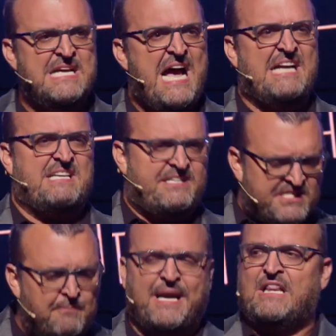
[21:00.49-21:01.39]
I said,
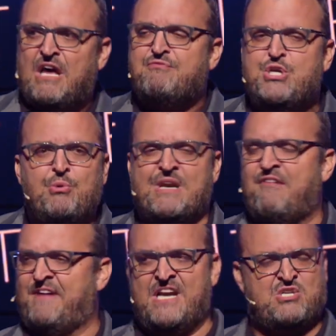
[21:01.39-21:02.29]
somebody loved you enough,
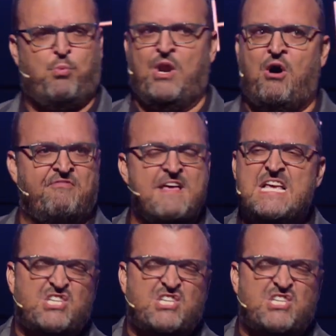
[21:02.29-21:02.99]
and I just went off.